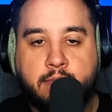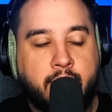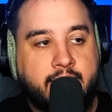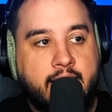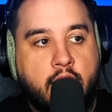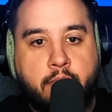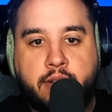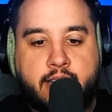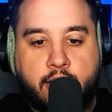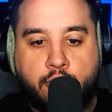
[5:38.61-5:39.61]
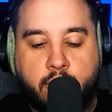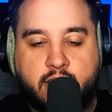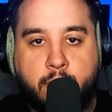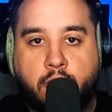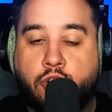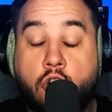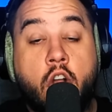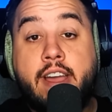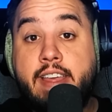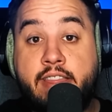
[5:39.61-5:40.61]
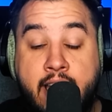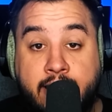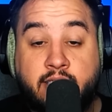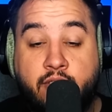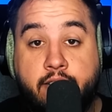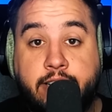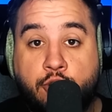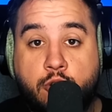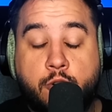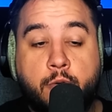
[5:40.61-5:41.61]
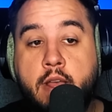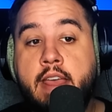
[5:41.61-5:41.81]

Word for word: missing out on potential exposure. That is very true.